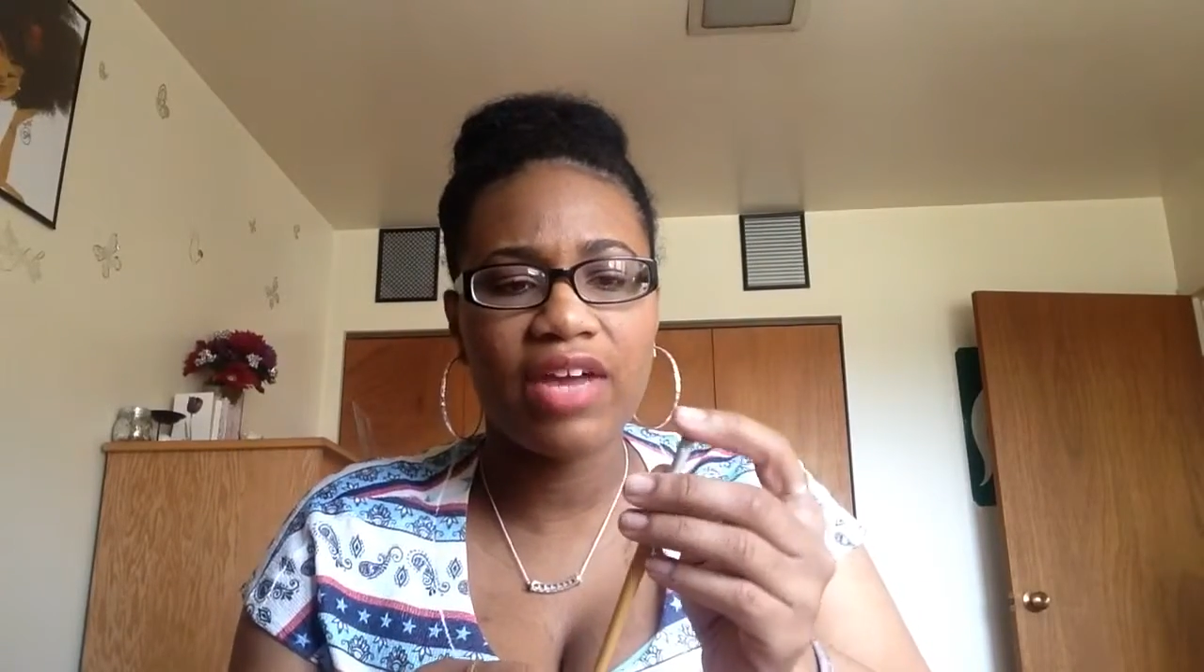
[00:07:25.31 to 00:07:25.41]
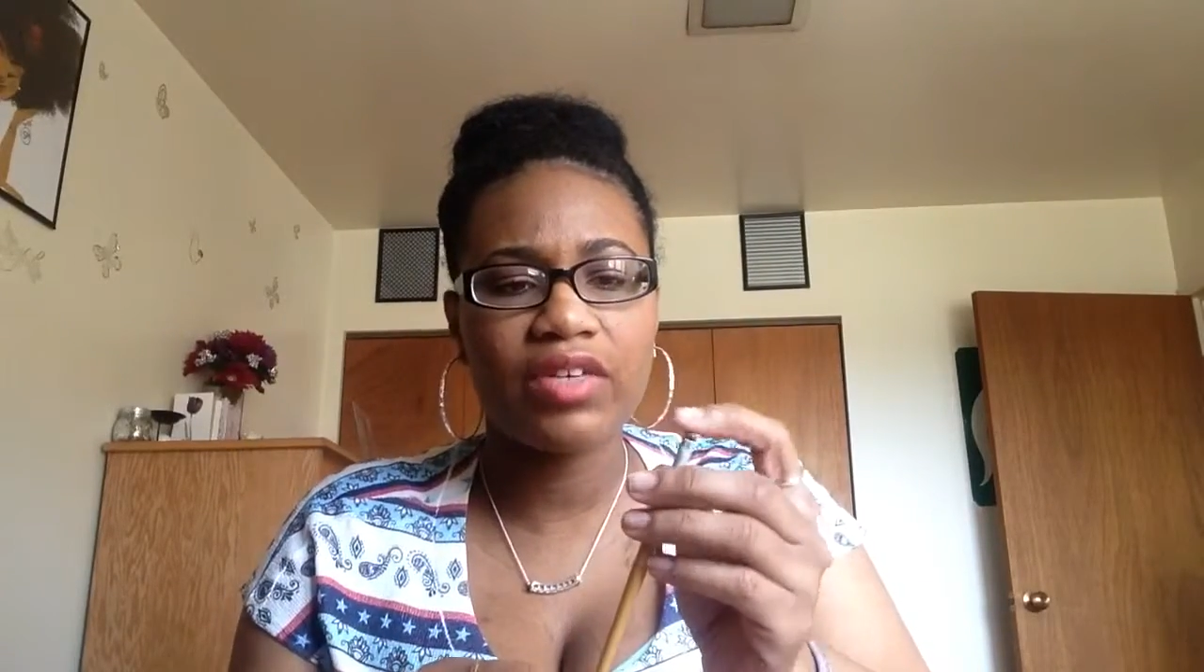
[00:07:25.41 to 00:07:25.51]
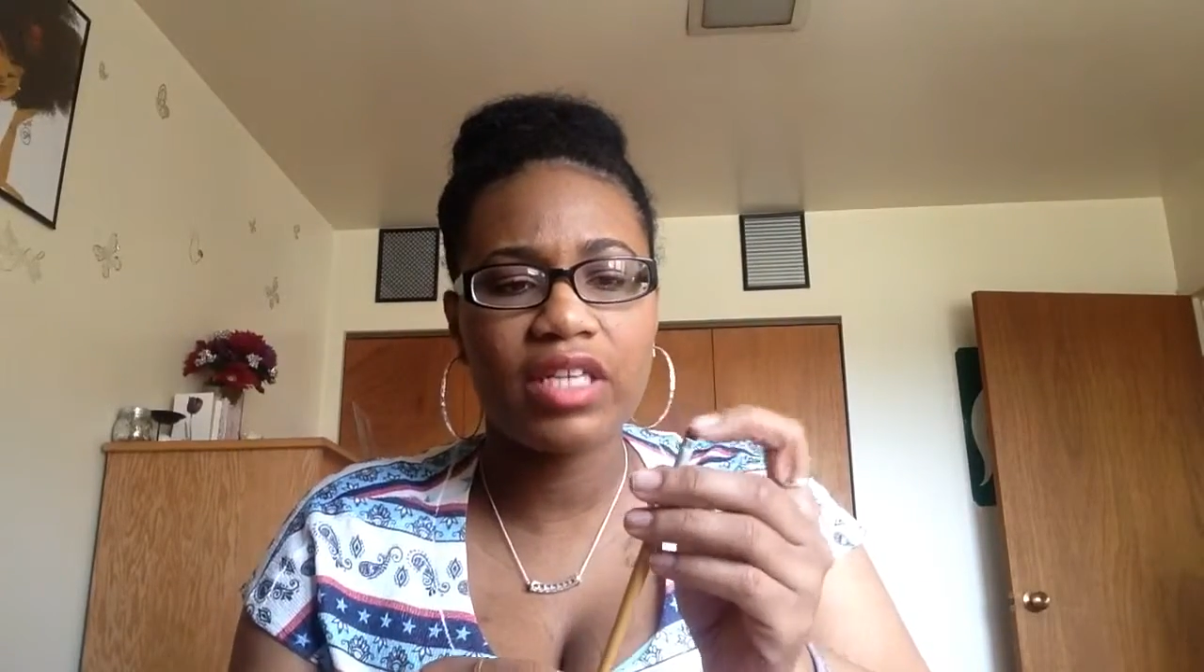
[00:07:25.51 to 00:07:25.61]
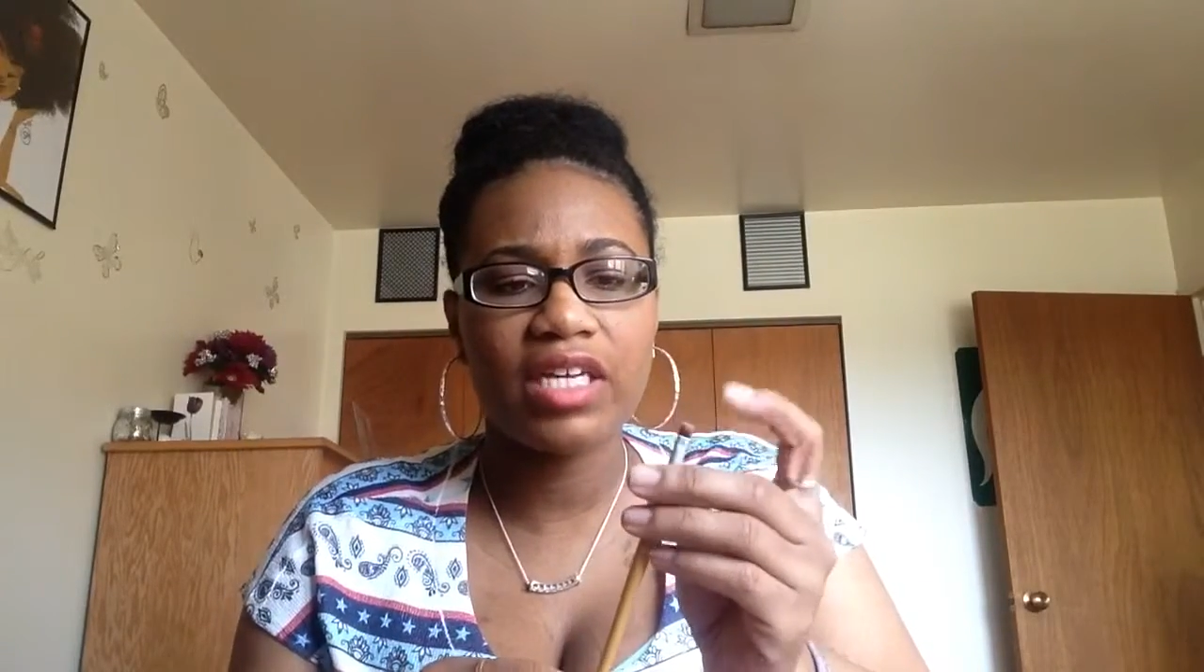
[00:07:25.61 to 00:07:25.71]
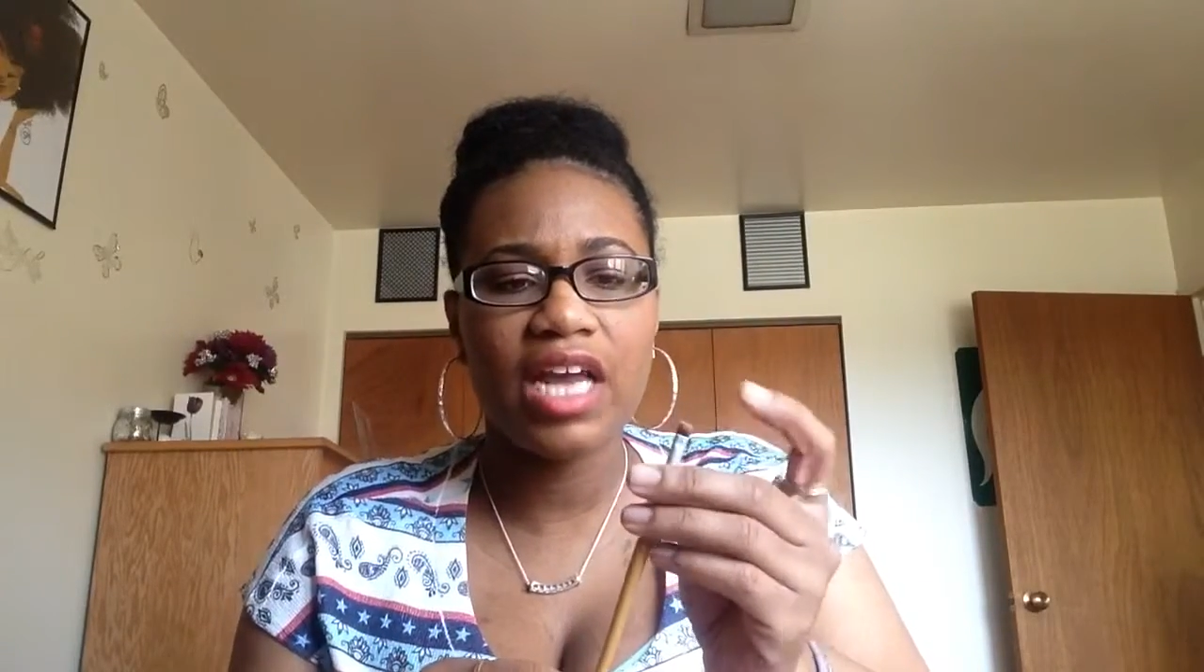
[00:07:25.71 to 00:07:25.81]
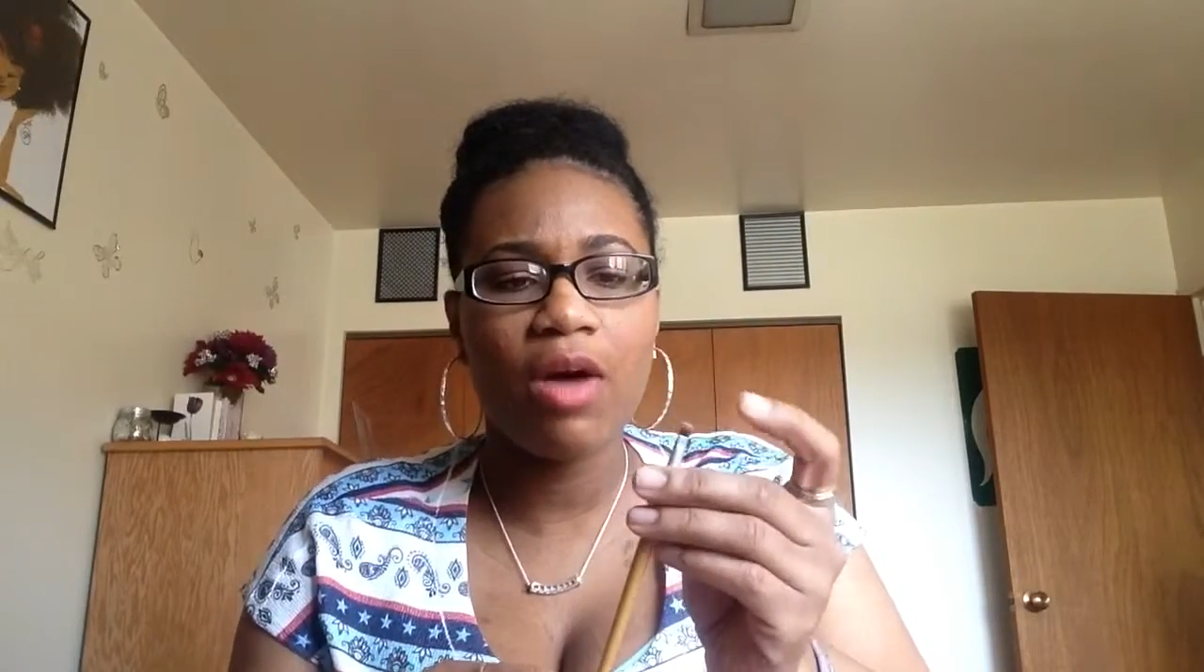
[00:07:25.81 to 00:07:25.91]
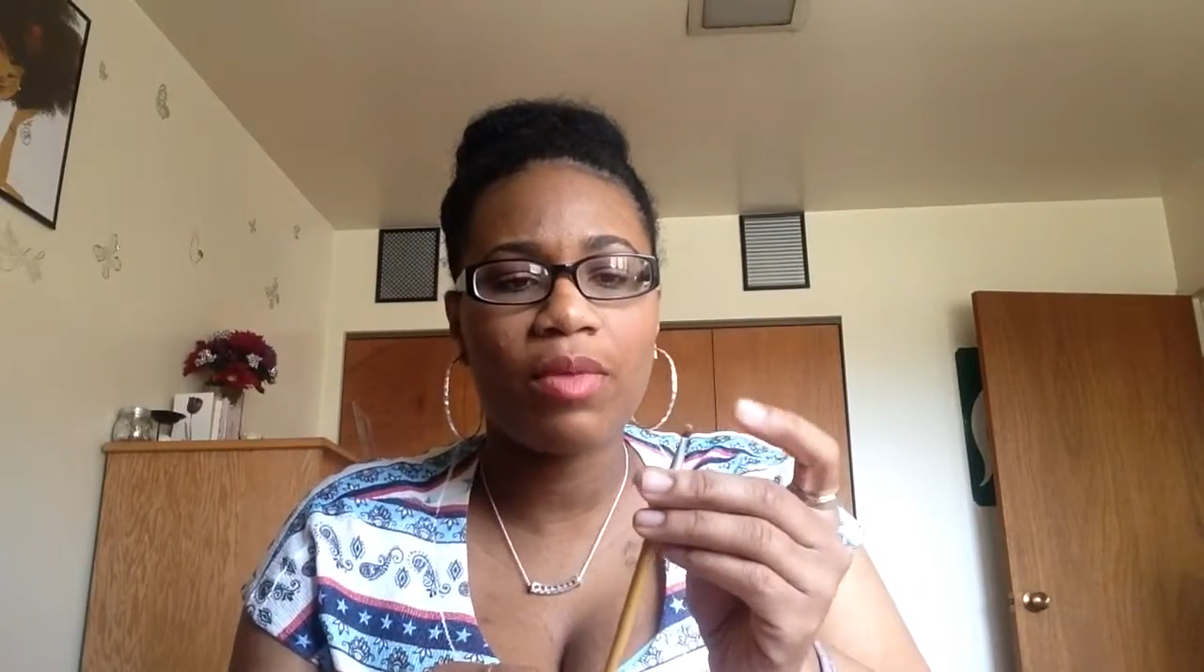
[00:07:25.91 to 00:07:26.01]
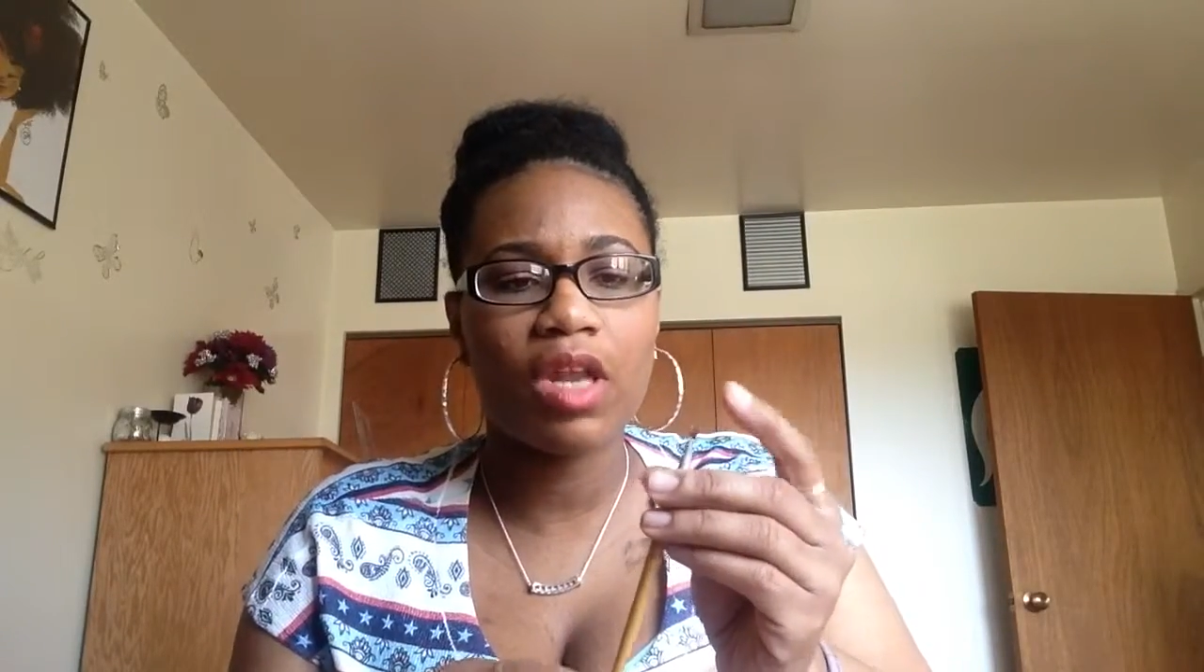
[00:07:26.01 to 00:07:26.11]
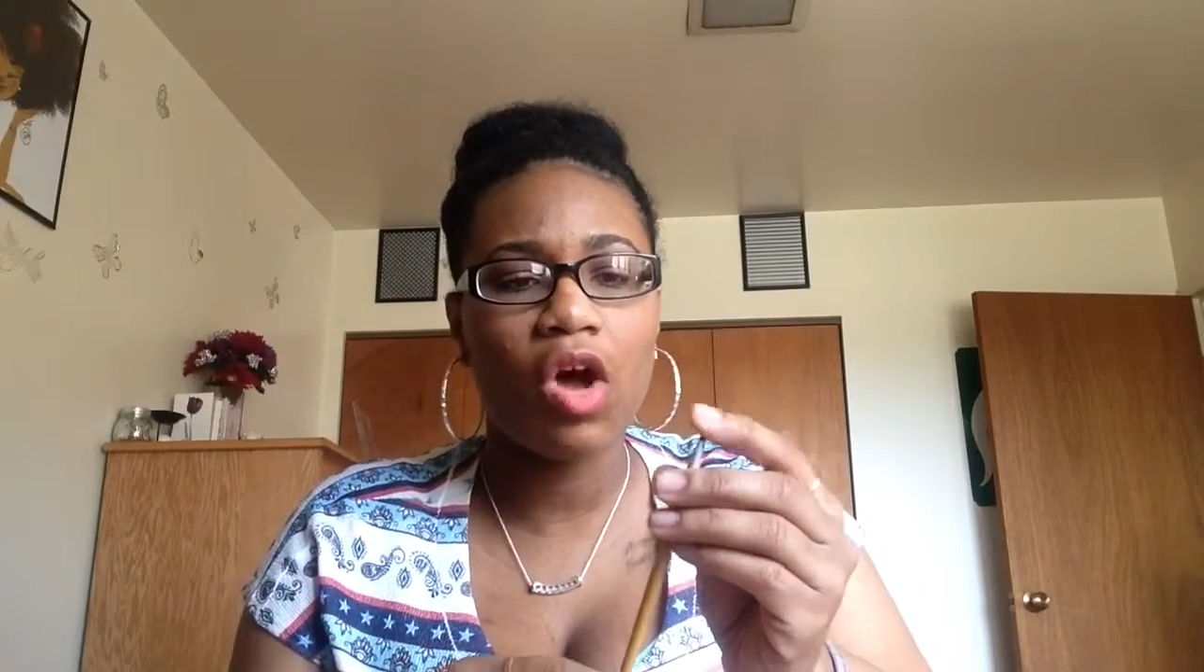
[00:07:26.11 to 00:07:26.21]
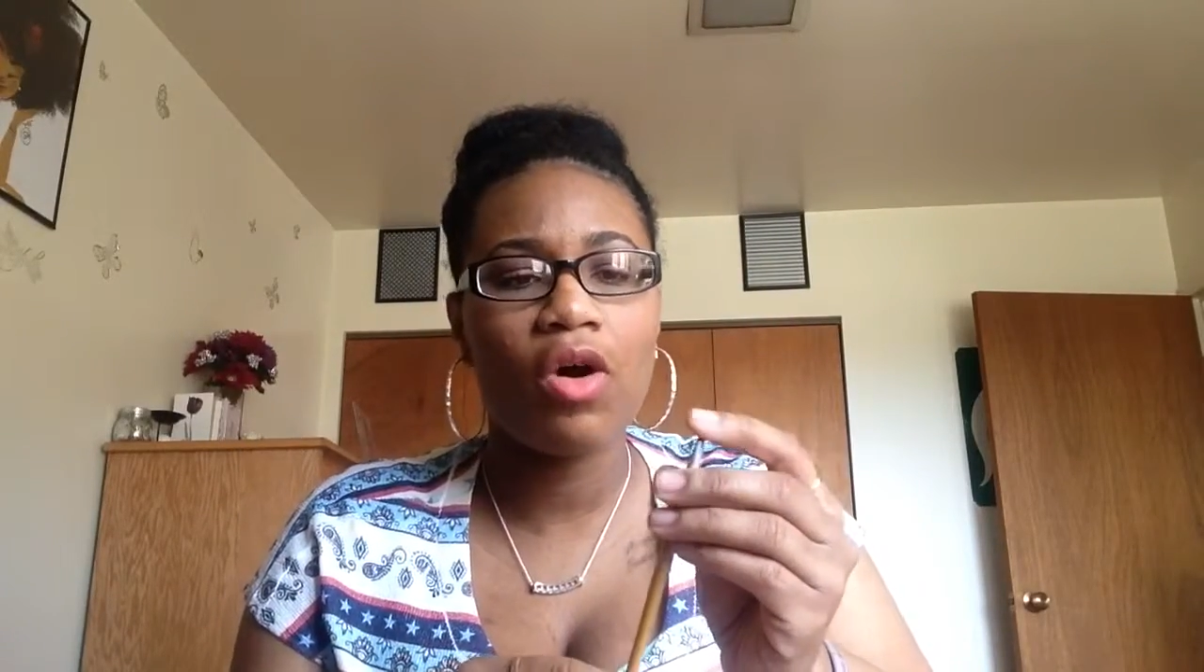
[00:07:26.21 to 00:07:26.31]
everything down
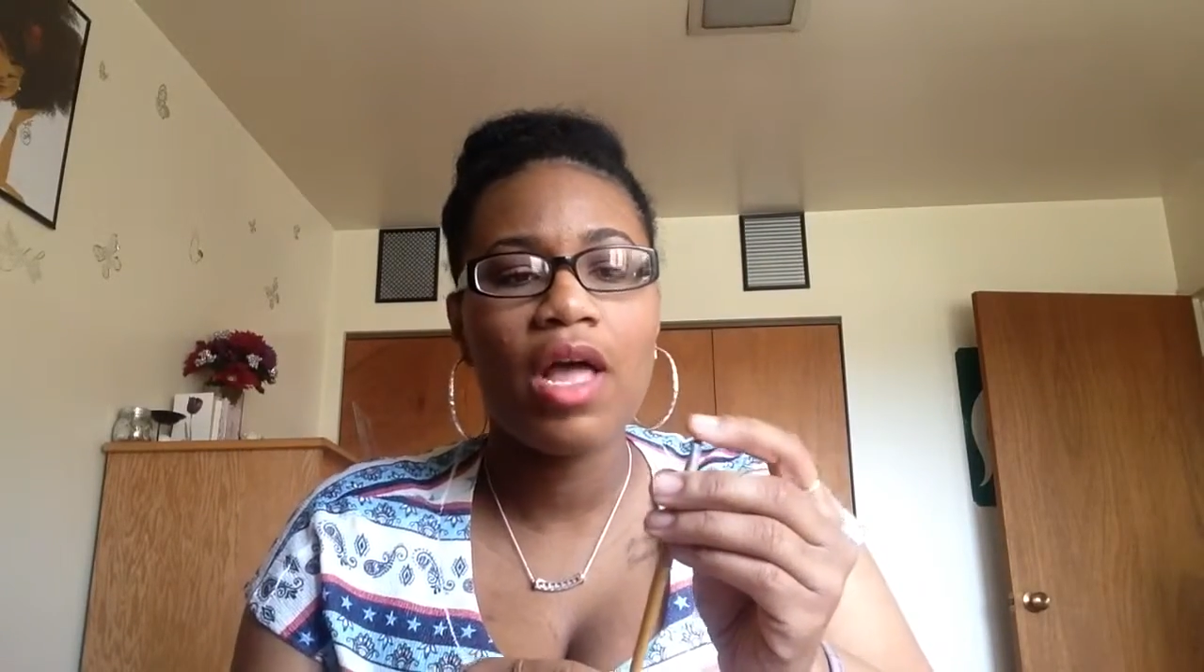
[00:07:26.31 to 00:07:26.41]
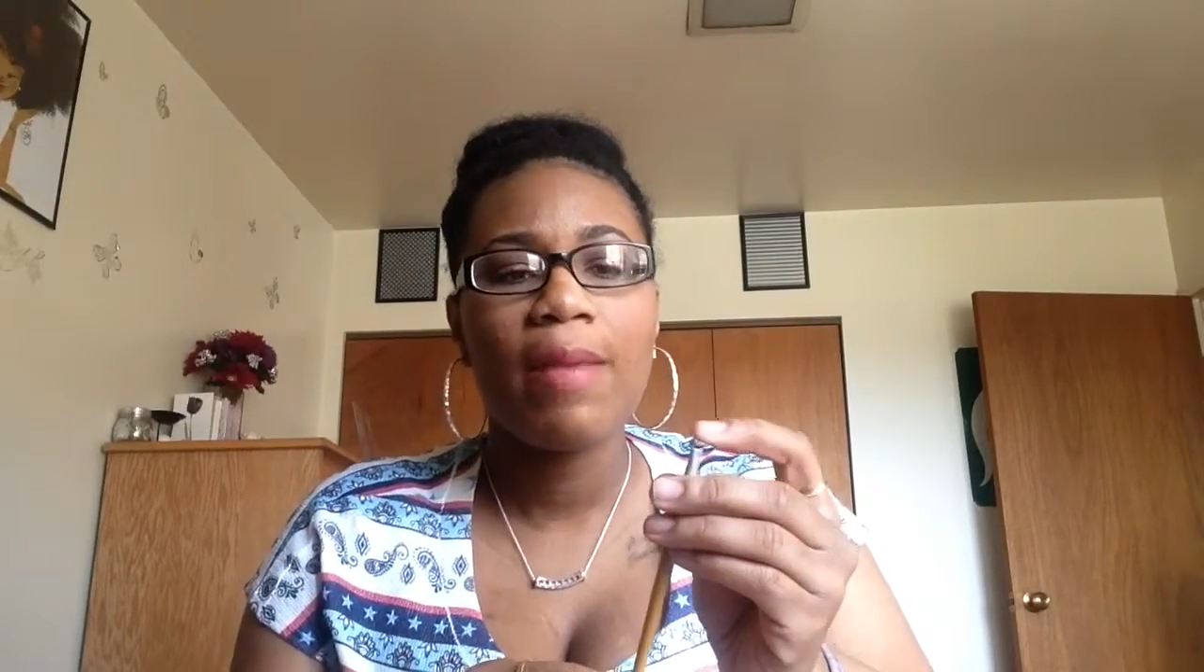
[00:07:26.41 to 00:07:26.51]
below.